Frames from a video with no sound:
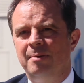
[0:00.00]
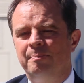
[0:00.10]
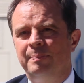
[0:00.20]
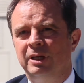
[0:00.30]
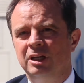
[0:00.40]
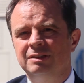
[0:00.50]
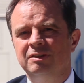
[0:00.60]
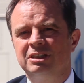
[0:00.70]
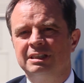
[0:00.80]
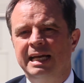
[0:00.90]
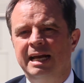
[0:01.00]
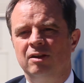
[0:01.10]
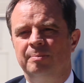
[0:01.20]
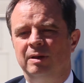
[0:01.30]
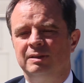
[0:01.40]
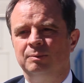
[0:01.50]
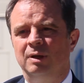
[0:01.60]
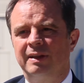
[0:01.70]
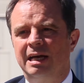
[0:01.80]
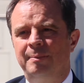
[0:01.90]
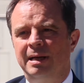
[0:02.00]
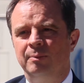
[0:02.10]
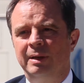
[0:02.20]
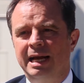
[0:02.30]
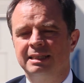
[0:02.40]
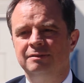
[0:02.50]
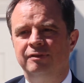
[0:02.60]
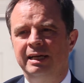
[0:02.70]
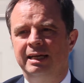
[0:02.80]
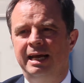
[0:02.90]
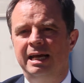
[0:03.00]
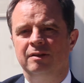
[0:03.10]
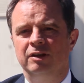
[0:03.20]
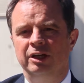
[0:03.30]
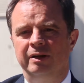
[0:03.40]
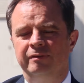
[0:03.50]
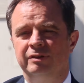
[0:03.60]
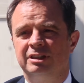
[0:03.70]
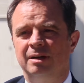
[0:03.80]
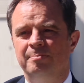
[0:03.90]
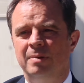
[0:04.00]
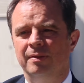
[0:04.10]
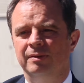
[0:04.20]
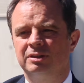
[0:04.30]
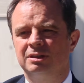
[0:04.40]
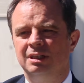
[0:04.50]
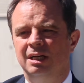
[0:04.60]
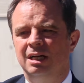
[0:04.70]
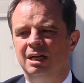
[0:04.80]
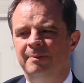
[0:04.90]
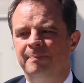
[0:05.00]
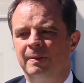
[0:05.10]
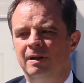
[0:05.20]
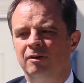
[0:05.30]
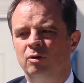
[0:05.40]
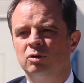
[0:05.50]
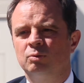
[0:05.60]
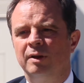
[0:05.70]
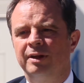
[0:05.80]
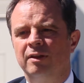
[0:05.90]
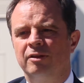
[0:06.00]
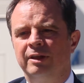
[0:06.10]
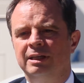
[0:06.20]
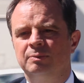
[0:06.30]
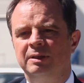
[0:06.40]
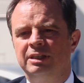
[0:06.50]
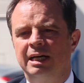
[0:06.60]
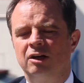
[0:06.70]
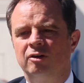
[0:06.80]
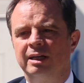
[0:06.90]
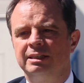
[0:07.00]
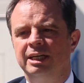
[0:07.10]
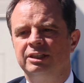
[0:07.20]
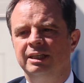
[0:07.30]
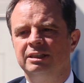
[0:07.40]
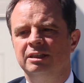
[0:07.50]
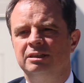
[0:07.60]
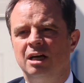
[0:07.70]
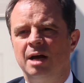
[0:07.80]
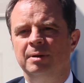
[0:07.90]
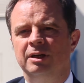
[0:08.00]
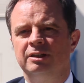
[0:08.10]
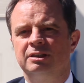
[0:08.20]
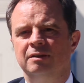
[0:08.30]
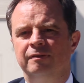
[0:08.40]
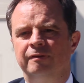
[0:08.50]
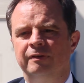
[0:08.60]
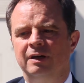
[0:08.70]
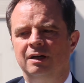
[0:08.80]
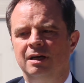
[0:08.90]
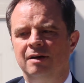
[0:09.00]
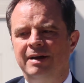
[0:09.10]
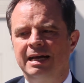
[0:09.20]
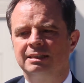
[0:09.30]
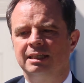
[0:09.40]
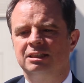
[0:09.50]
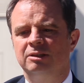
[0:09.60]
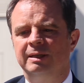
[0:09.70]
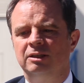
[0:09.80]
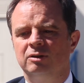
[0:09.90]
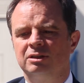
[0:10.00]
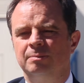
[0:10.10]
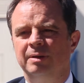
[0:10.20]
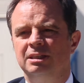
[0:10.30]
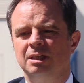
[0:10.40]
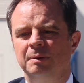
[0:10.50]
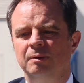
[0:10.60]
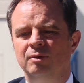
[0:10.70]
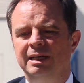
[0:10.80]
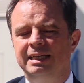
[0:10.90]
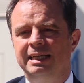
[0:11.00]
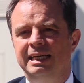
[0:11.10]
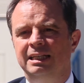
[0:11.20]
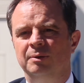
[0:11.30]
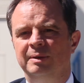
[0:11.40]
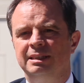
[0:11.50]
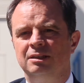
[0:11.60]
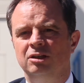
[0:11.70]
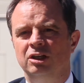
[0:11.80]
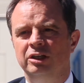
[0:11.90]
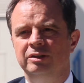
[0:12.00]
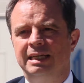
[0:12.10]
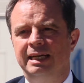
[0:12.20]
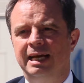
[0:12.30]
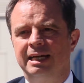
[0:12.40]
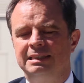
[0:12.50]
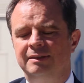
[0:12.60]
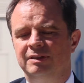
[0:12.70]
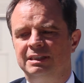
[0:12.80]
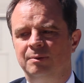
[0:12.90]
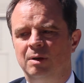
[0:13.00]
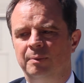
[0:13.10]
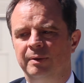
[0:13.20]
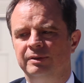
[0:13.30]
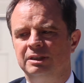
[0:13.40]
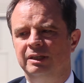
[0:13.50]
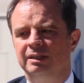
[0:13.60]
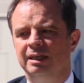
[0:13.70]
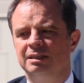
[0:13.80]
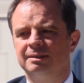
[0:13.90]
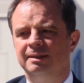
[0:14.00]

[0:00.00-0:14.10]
Because of the scale of the building work, that meant we had to vacate the unit for some months. Of course, one of the other things with JAG accreditation is the timeliness of access to endoscopy, so we were really keen that we didn't lose any activity while we were doing this.